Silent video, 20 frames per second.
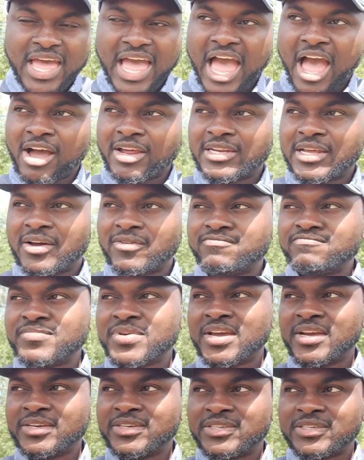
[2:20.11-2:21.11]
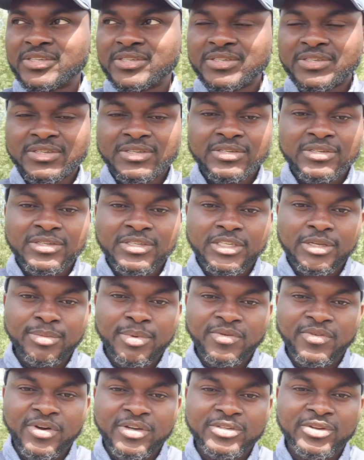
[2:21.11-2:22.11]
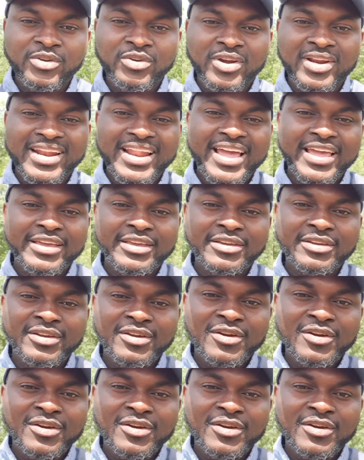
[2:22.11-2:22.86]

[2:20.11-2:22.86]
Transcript: how they have made some of us look like,